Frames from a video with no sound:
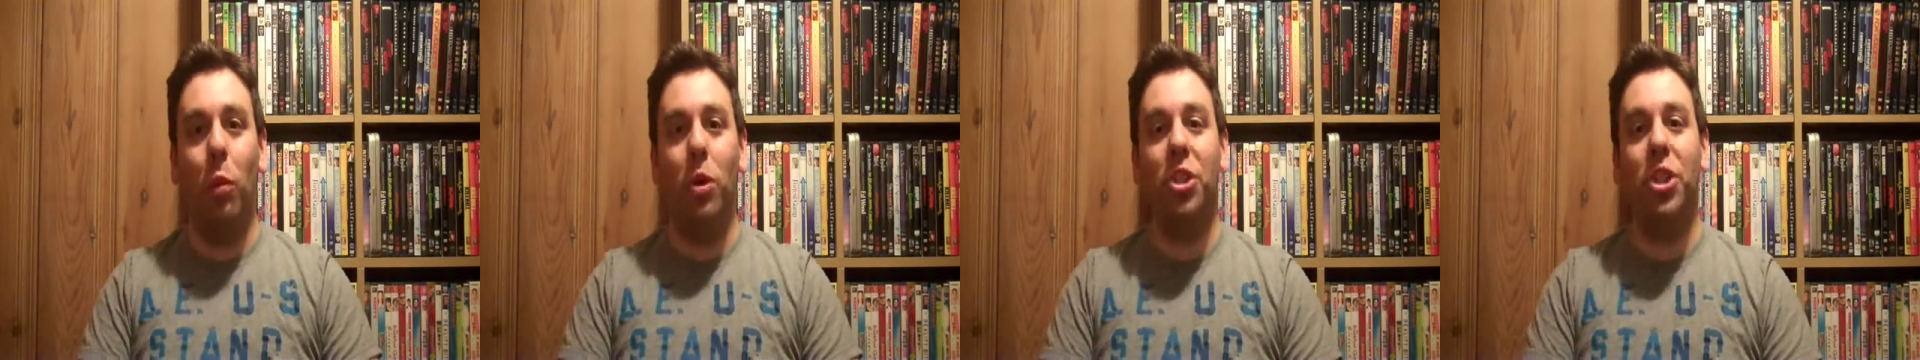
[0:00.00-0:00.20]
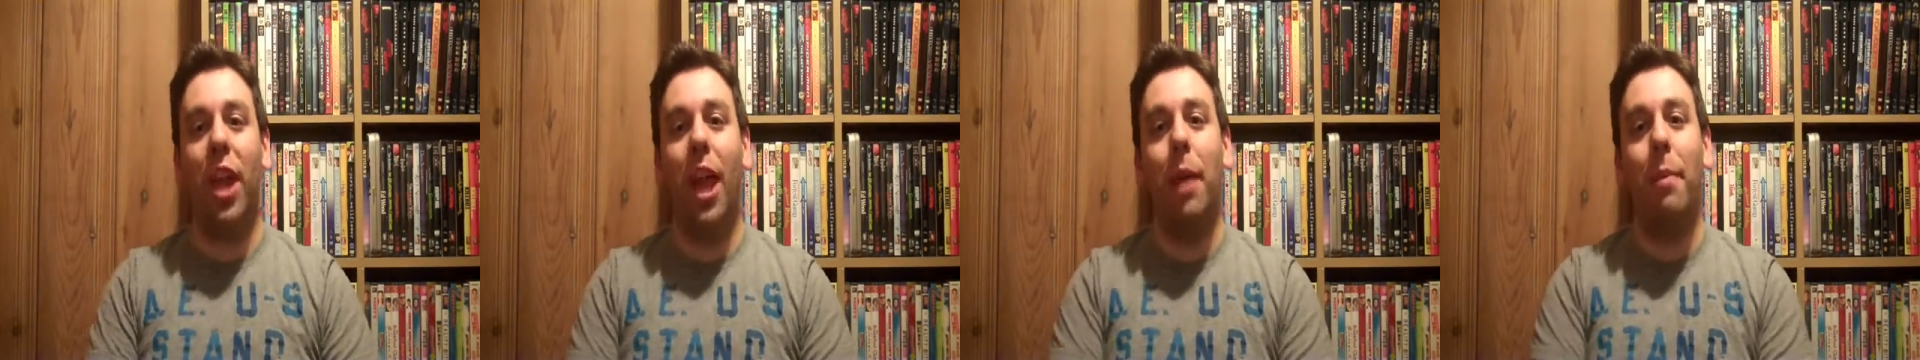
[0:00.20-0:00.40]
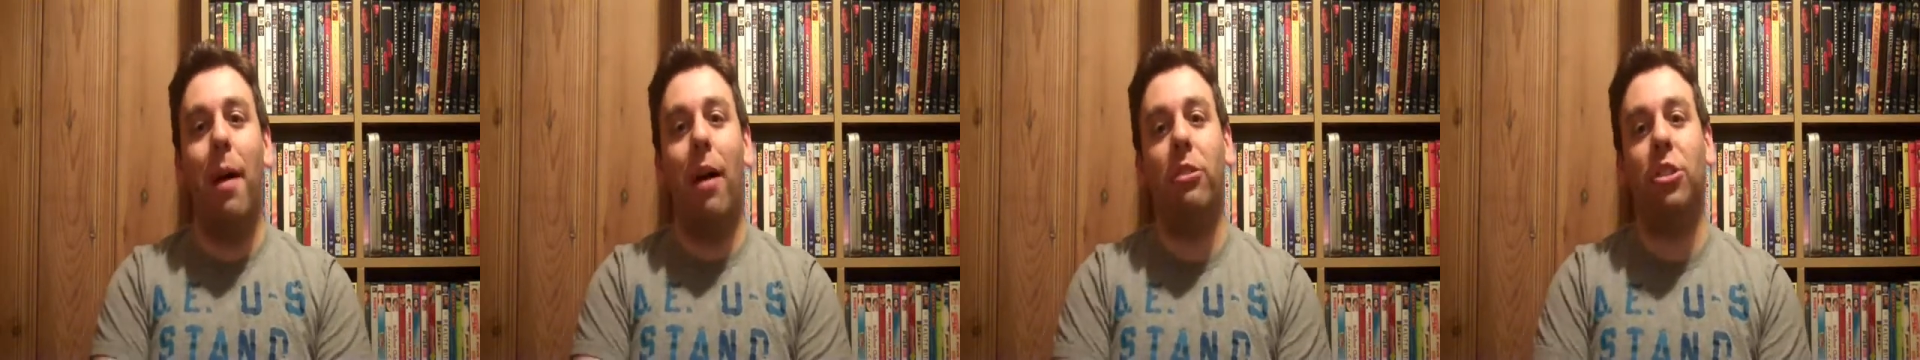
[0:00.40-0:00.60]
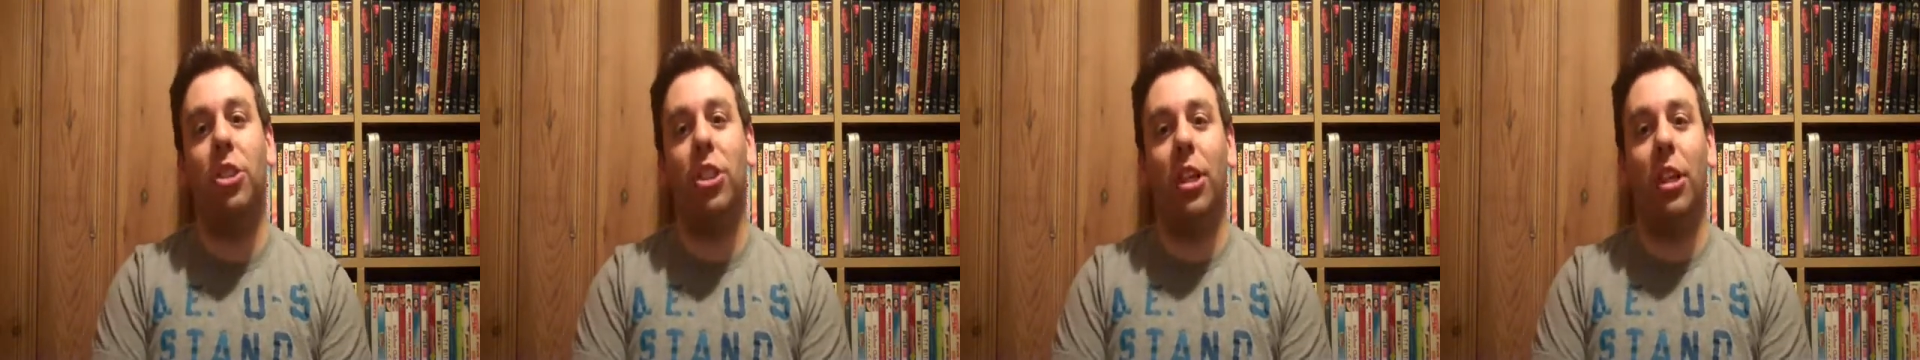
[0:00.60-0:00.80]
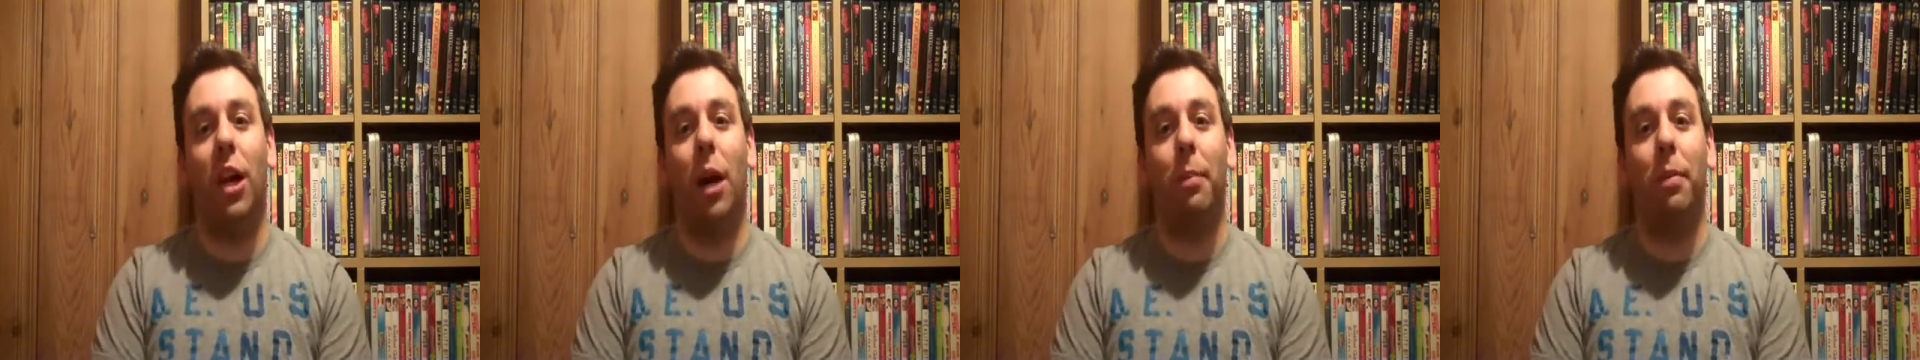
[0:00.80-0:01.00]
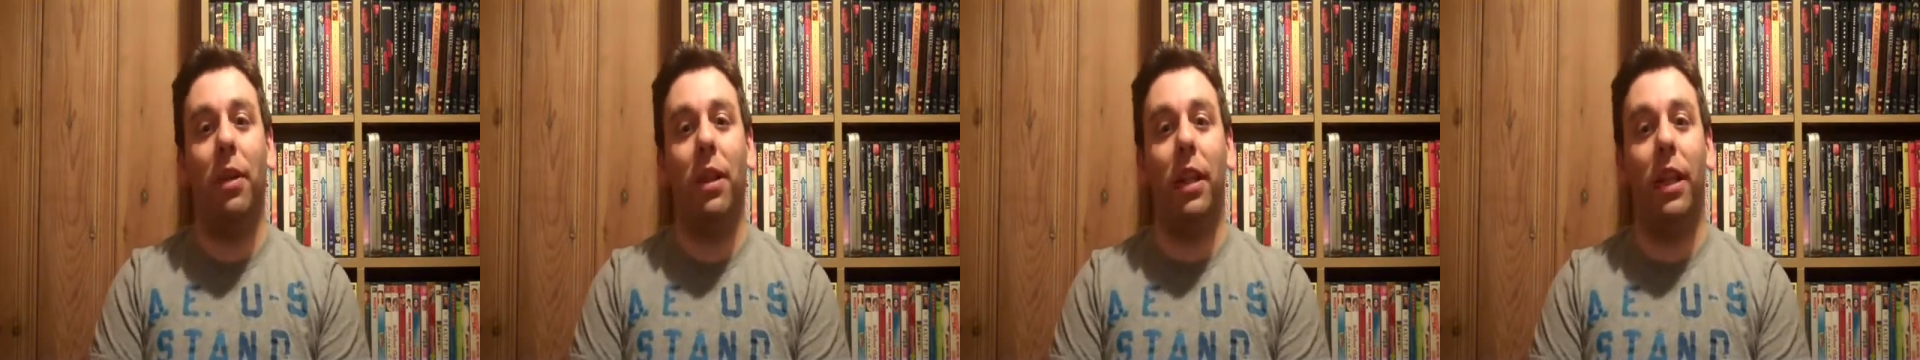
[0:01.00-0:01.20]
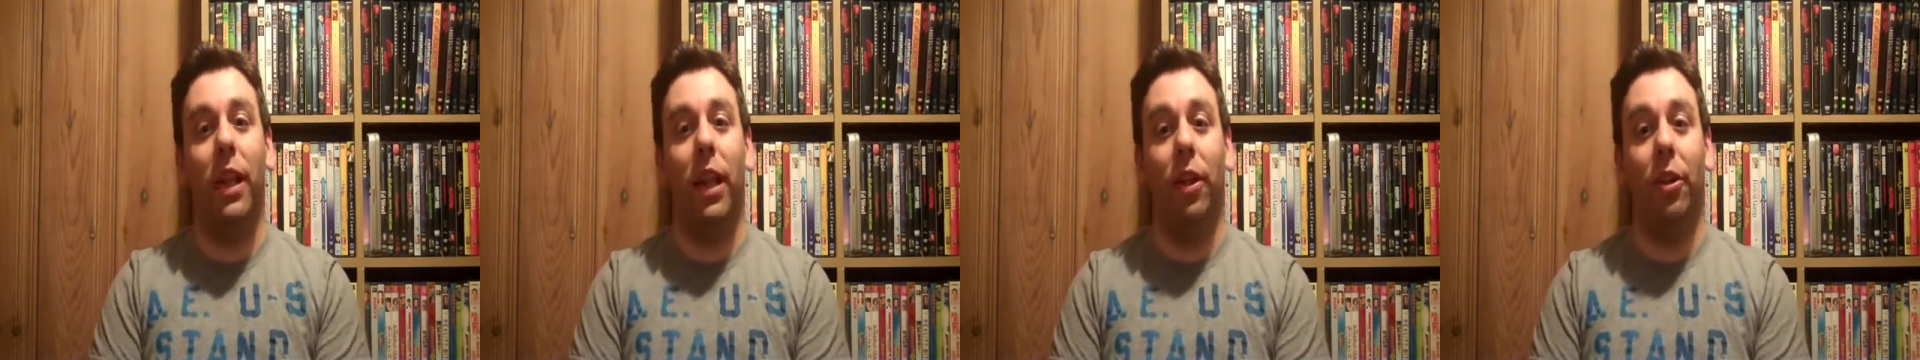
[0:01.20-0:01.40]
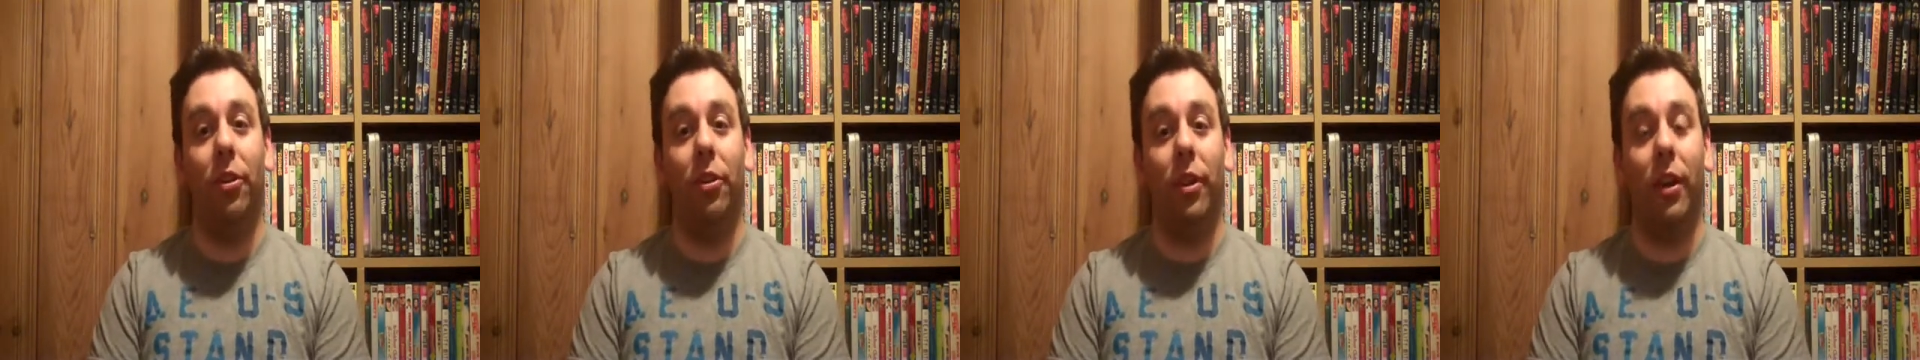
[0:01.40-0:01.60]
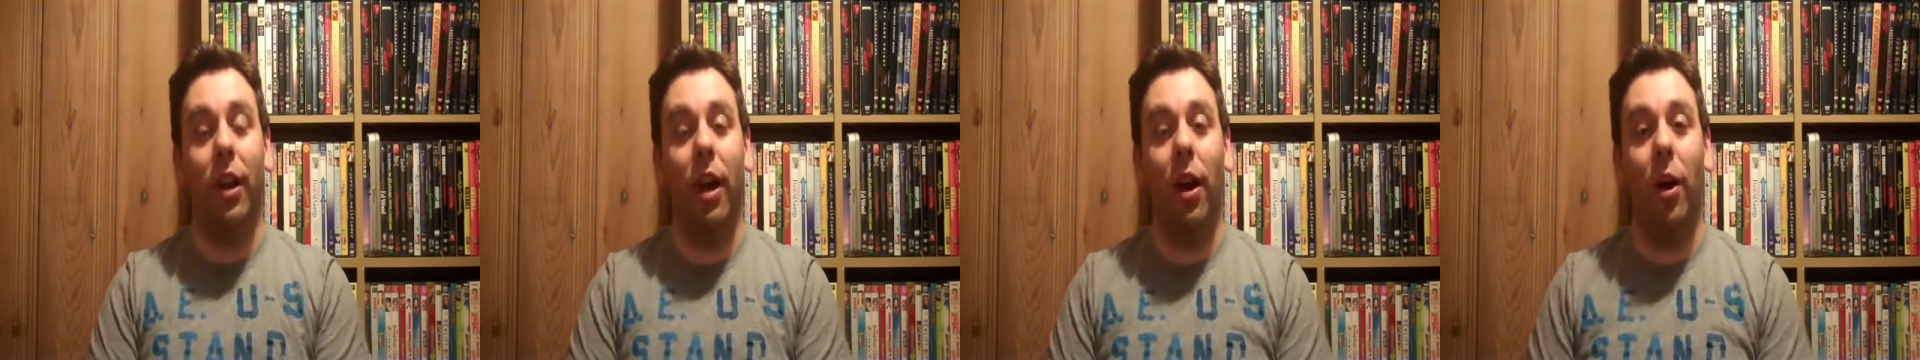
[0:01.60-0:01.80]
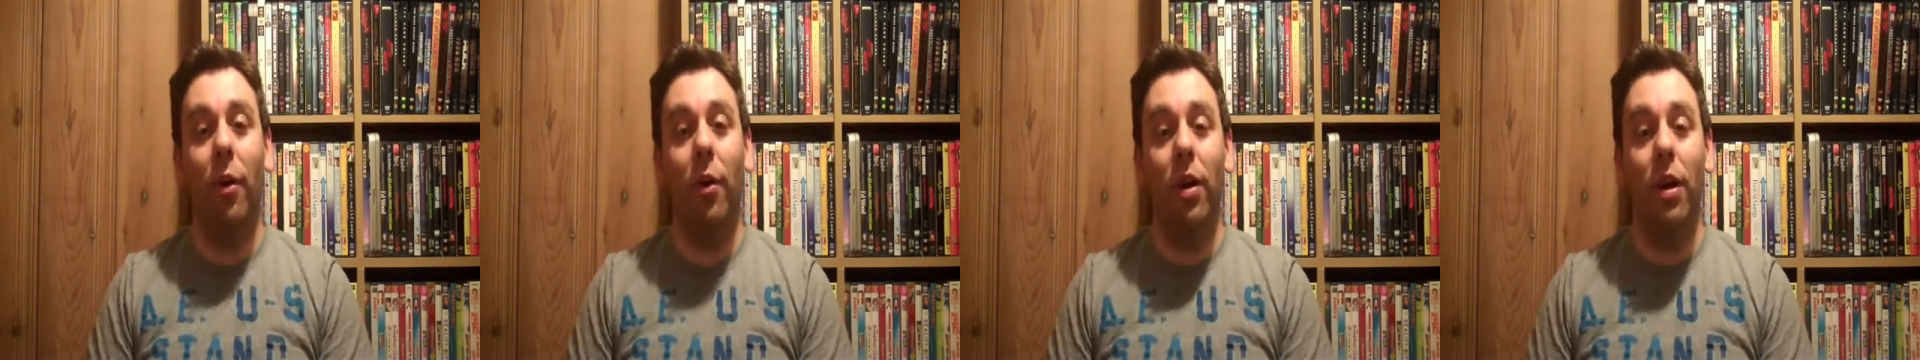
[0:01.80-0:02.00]
which came out just a couple of years
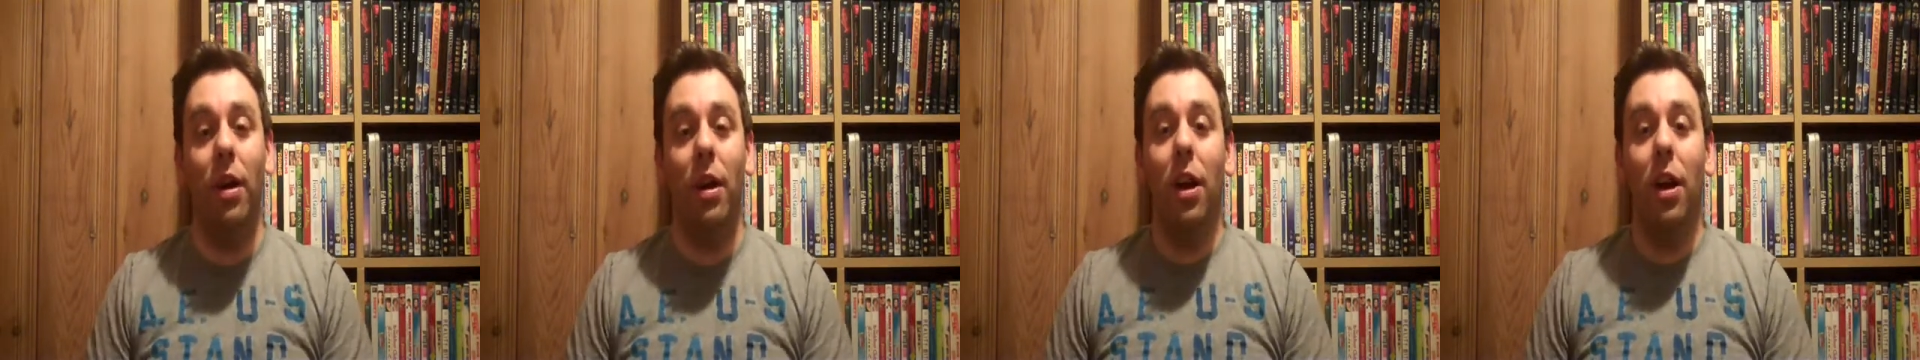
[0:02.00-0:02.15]
ago,